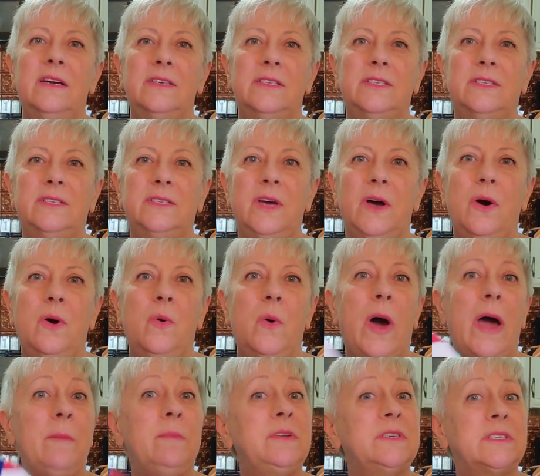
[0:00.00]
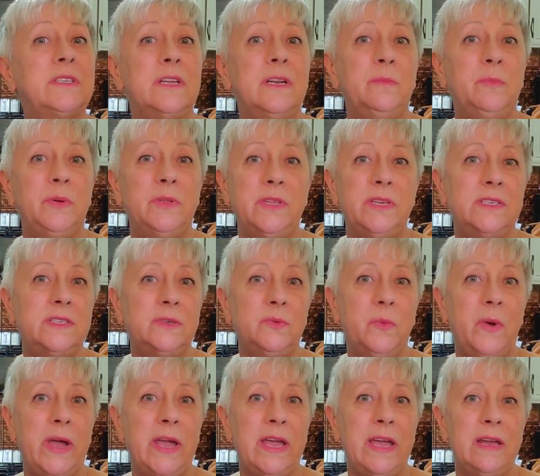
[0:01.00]
So I'm just going to put these
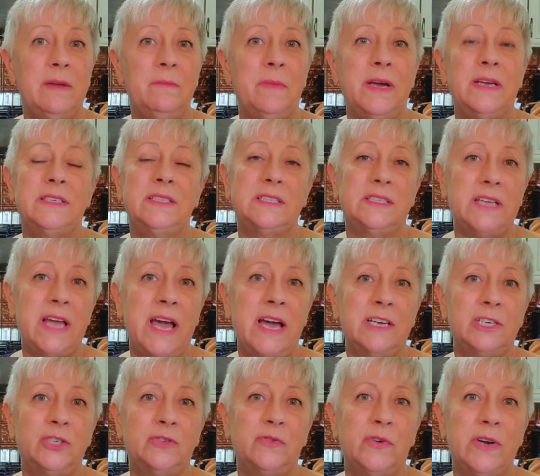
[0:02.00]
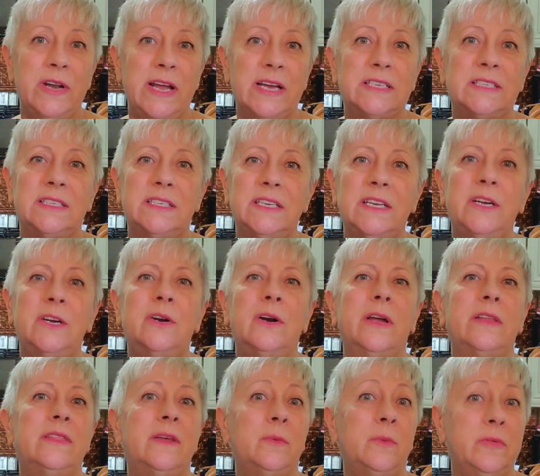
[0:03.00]
away in my stash for next year.
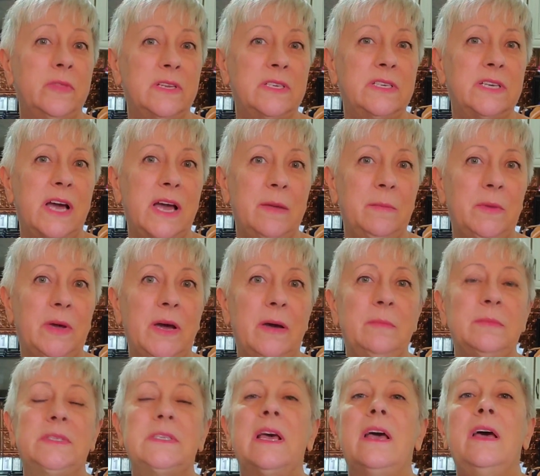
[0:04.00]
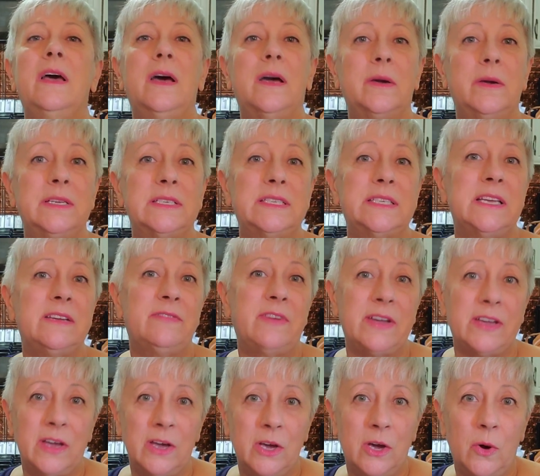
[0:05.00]
And then when the time comes, I'm going to see if
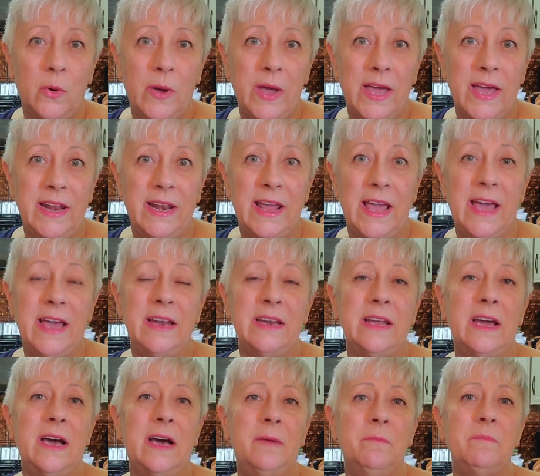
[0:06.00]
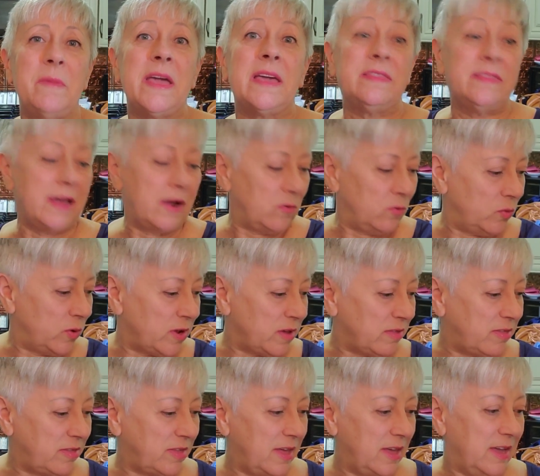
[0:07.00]
I can go ahead and um, make that
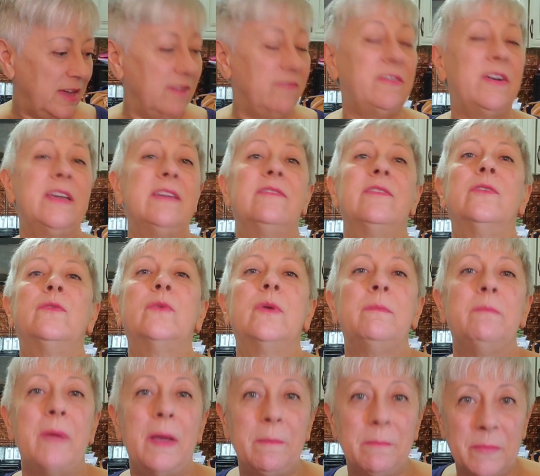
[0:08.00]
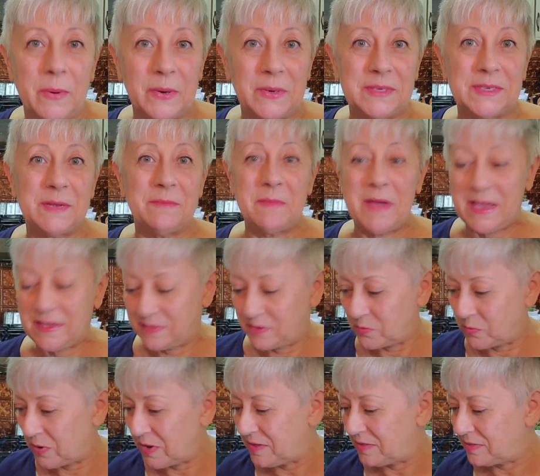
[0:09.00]
wreath, if I even remember to make
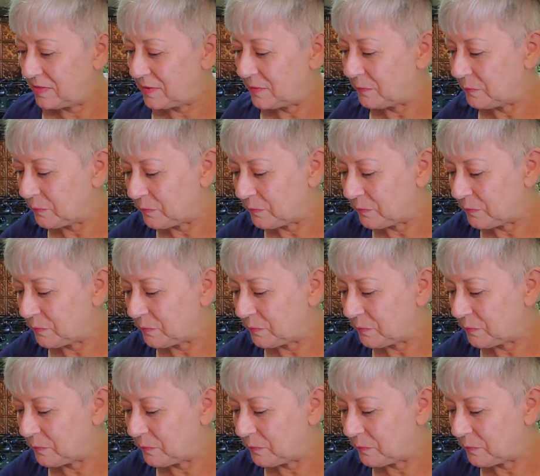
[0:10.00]
the wreath.